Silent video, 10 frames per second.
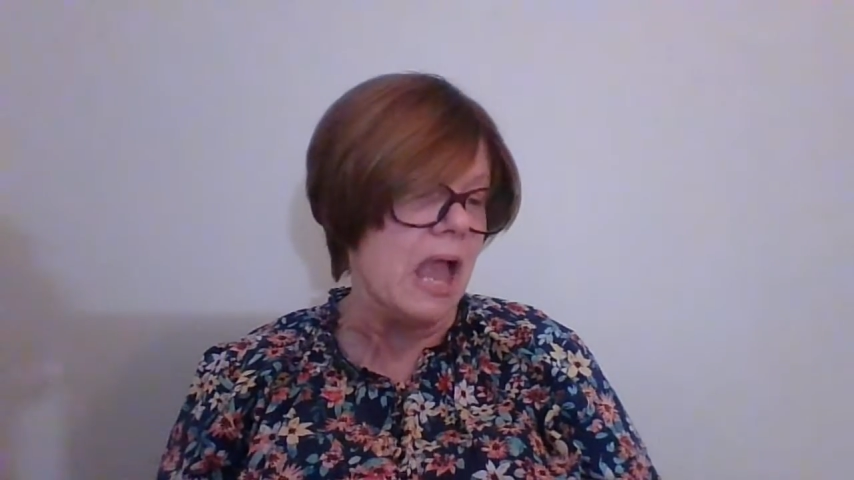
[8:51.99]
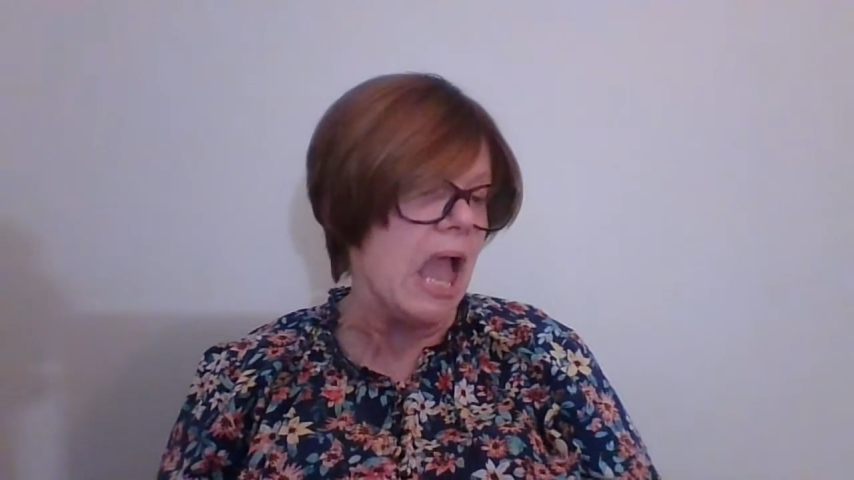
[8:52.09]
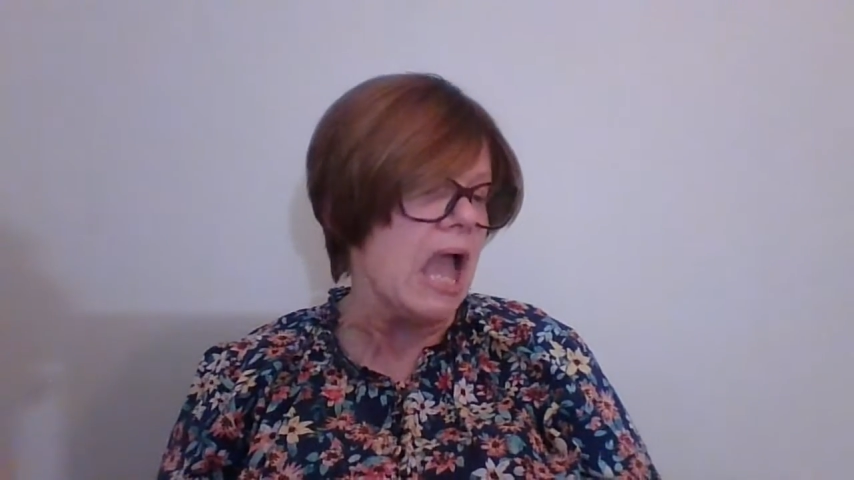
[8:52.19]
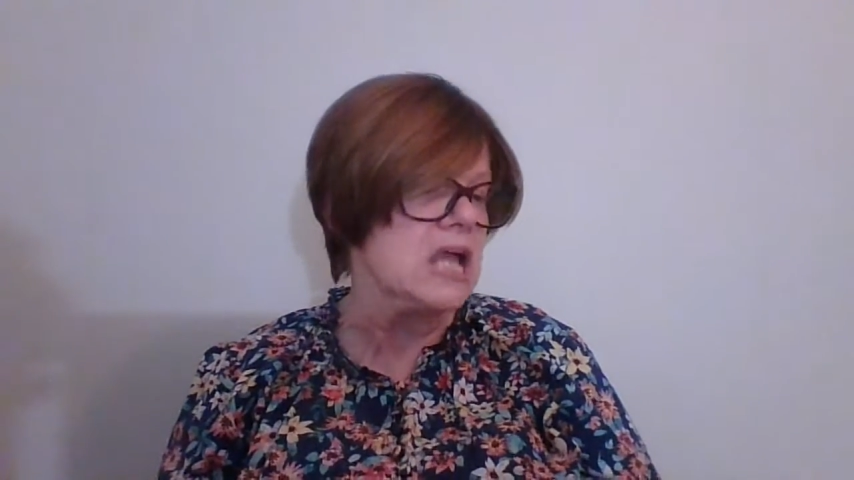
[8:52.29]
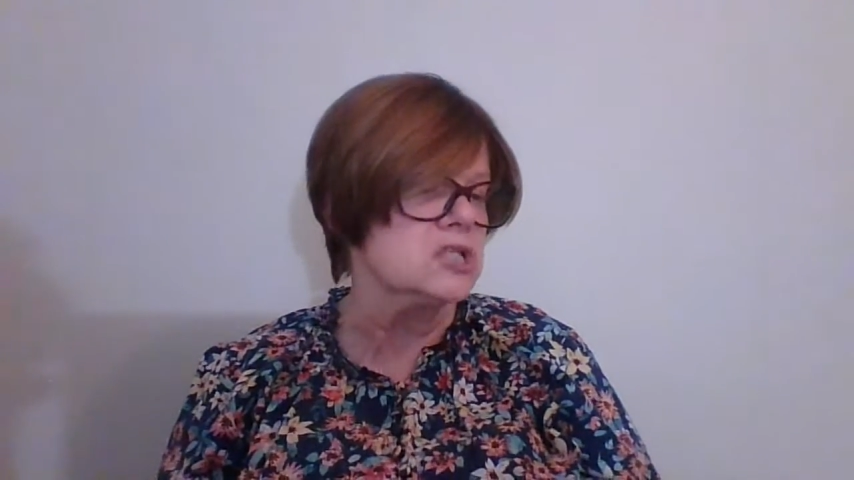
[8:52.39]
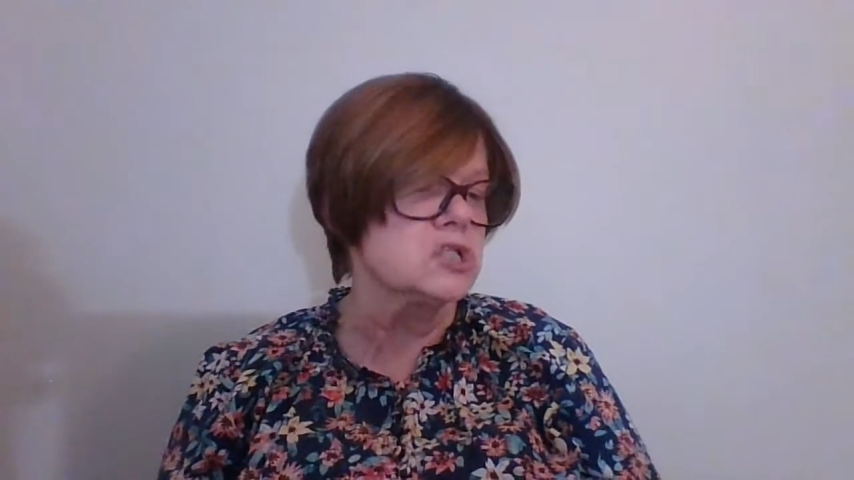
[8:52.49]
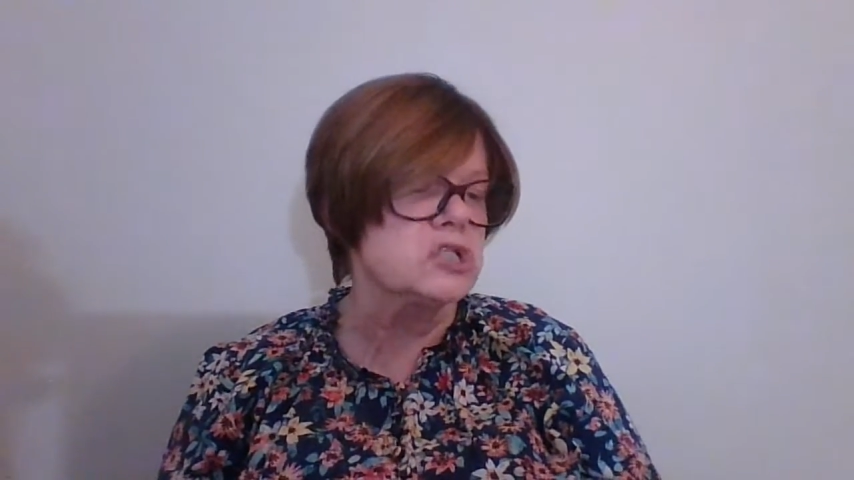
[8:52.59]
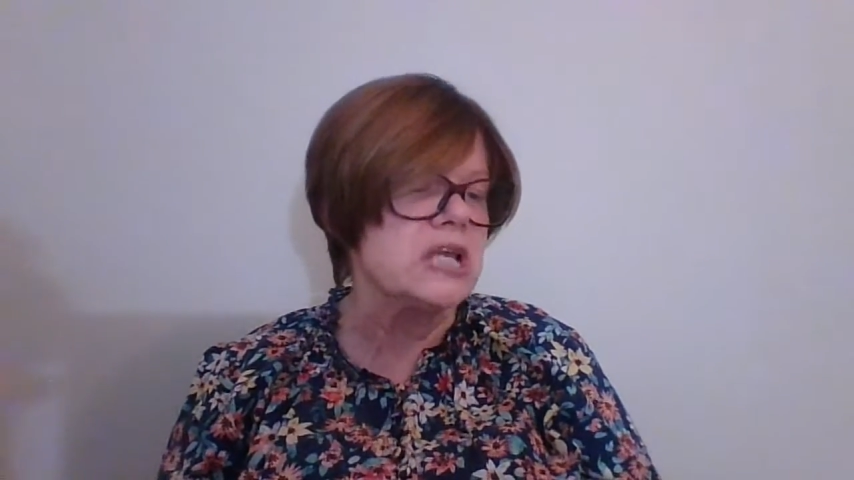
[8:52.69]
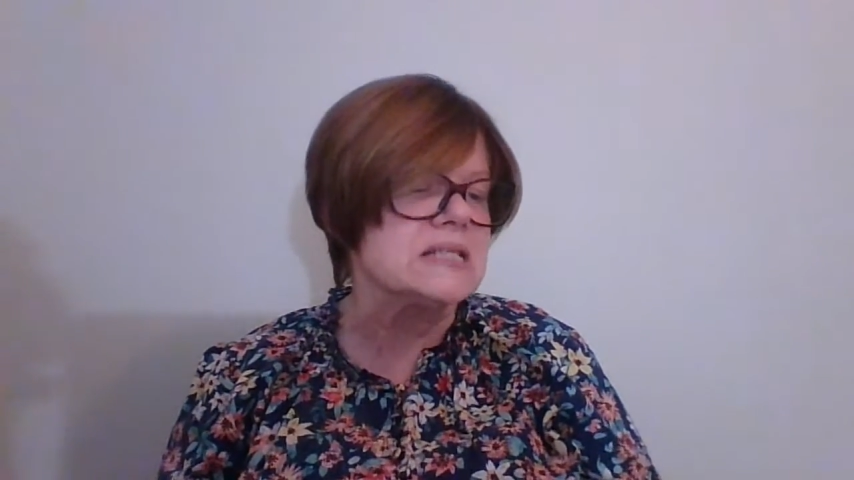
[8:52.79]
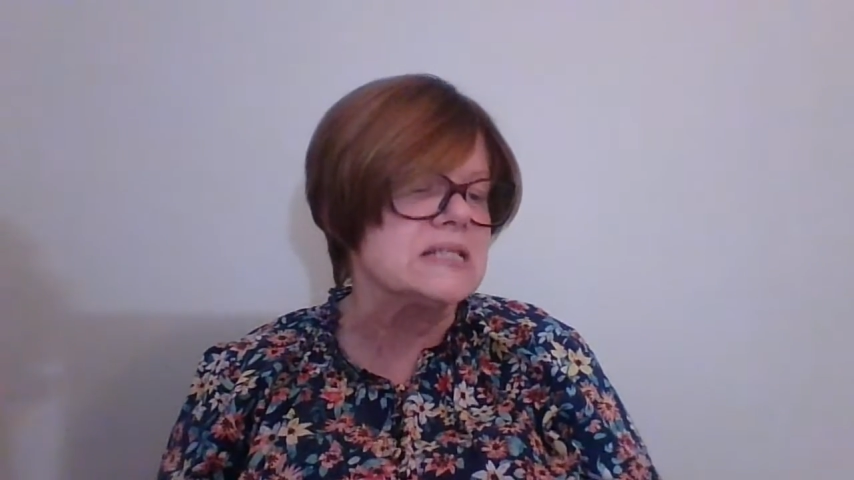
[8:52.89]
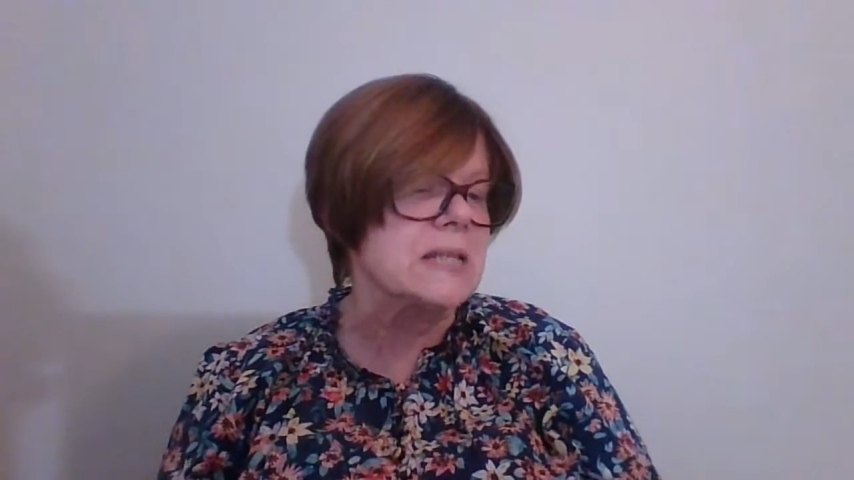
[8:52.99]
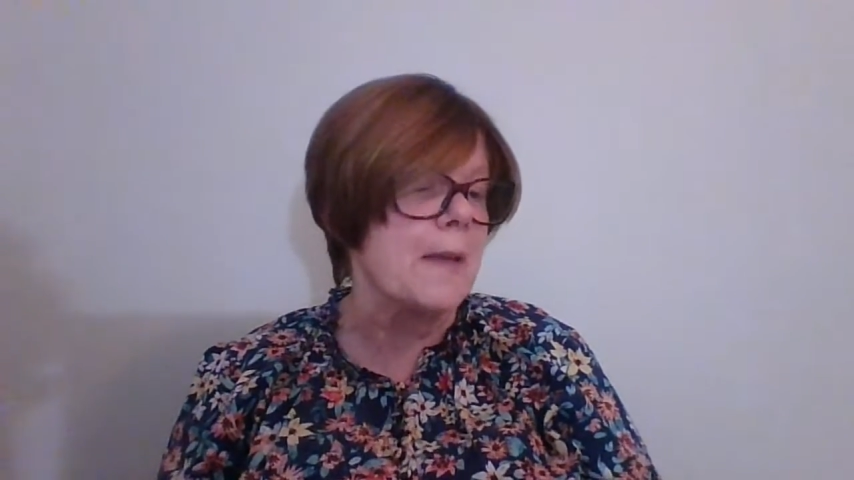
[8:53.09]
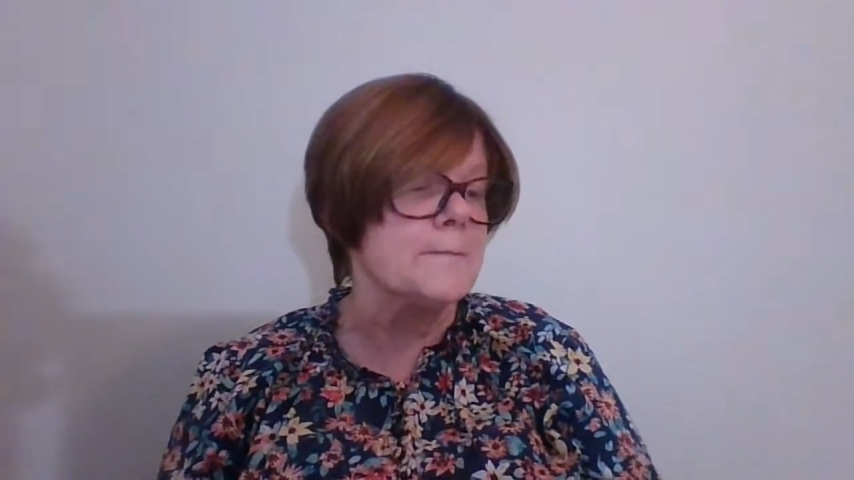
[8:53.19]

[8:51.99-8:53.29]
and just